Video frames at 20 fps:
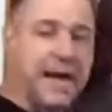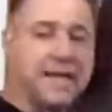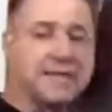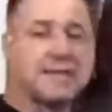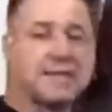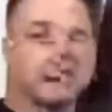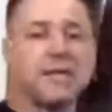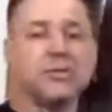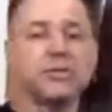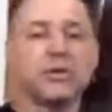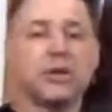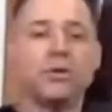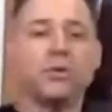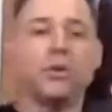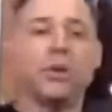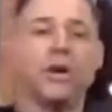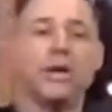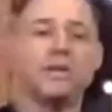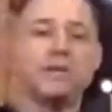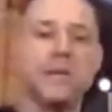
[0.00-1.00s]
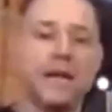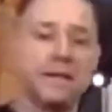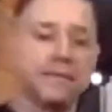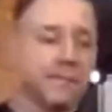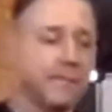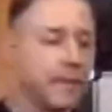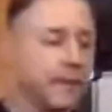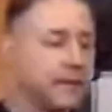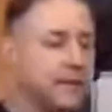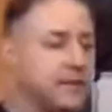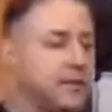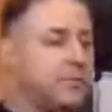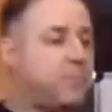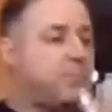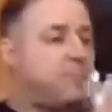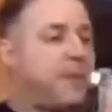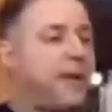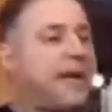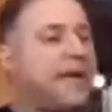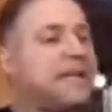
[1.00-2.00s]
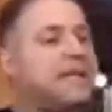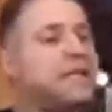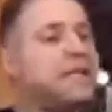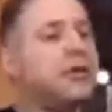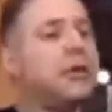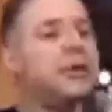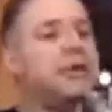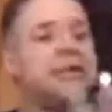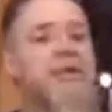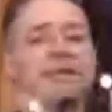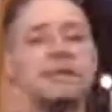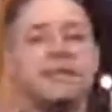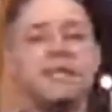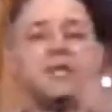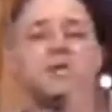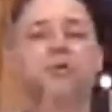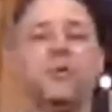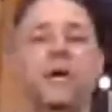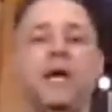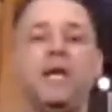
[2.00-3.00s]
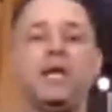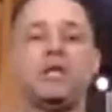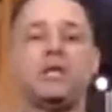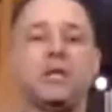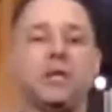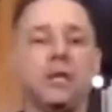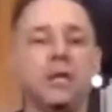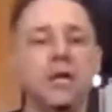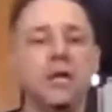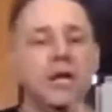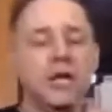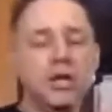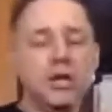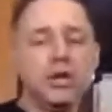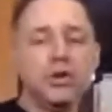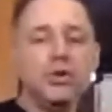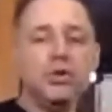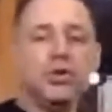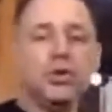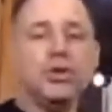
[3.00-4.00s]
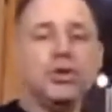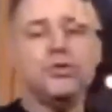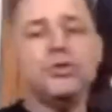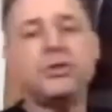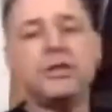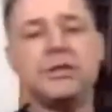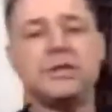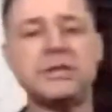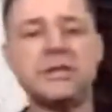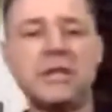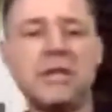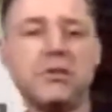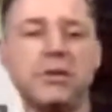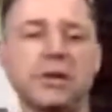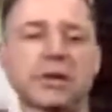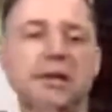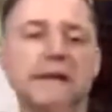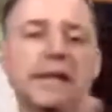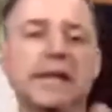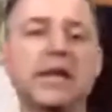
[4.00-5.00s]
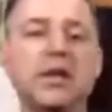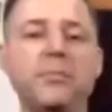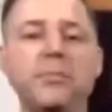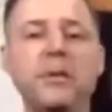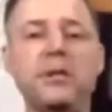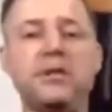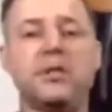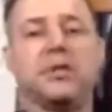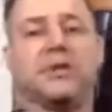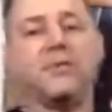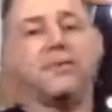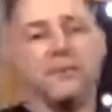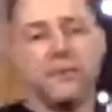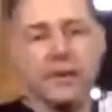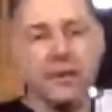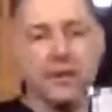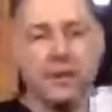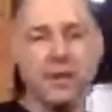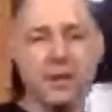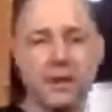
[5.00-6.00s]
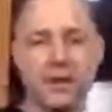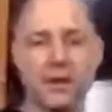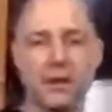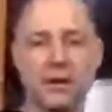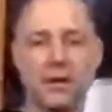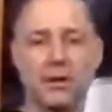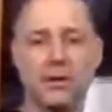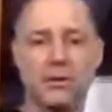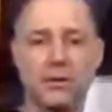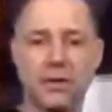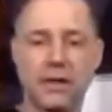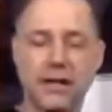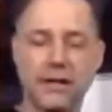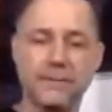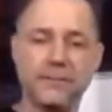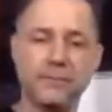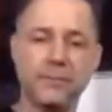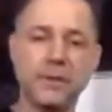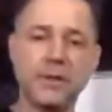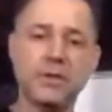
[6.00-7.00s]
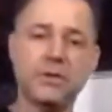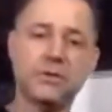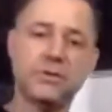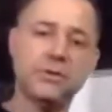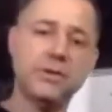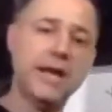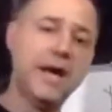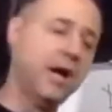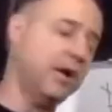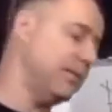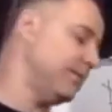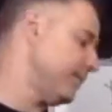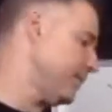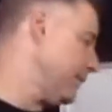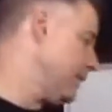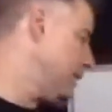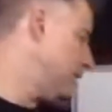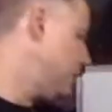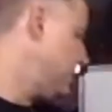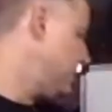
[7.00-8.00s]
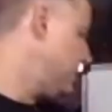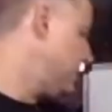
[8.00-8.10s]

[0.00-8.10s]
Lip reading: skills are the ones that, depending on the situation, you use this skill a little bit different, right? So now, so